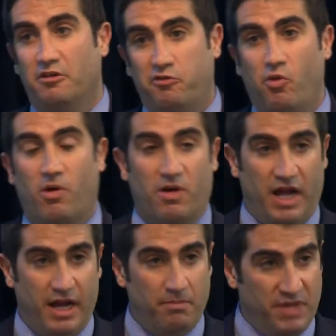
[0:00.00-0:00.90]
for
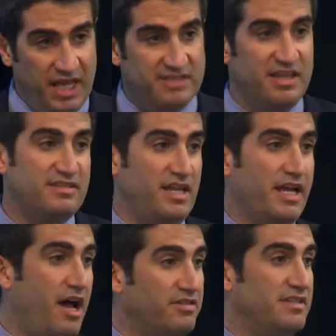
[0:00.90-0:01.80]
um, existing
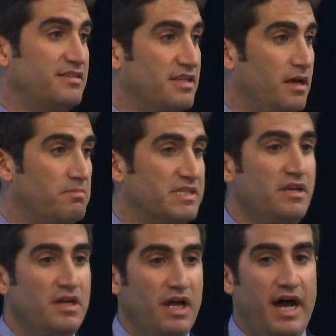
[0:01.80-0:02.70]
health systems
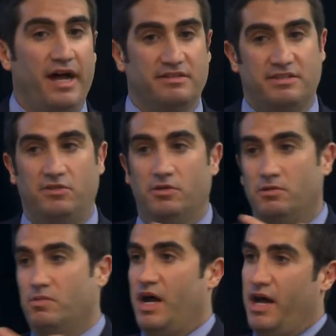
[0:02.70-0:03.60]
uh,
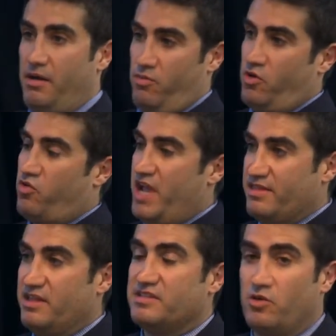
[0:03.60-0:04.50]
to uh,
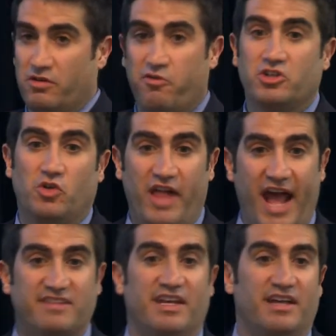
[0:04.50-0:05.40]
create this sort of virtual
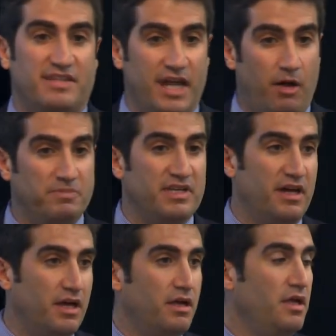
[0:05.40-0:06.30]
access and help
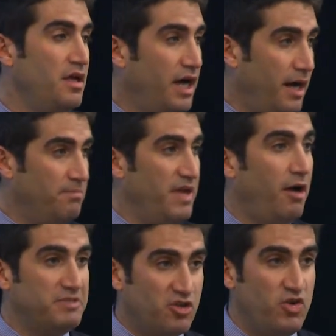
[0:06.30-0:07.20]
to um,
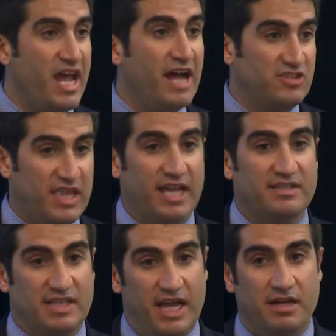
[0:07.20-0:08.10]
help to triage
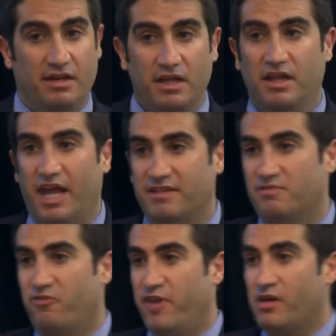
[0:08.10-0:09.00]
things and and
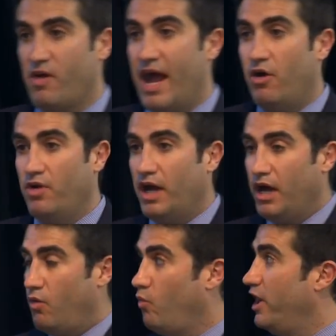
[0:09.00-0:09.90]
figure out
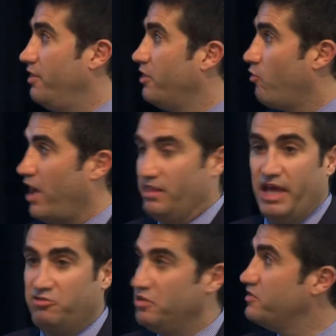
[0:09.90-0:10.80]
uh, what the right
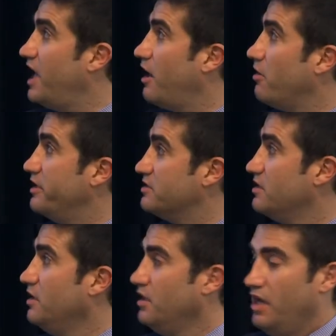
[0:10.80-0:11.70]
level of care is
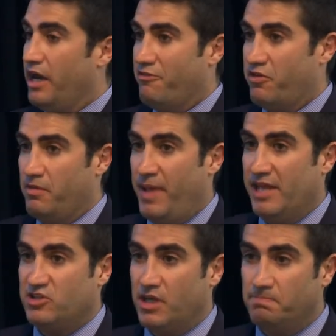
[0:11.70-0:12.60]
uh, for the
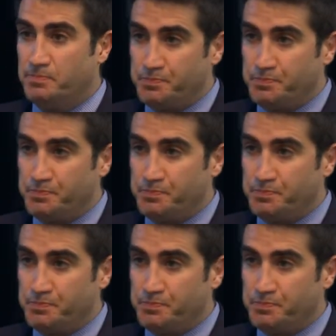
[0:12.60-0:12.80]
patient.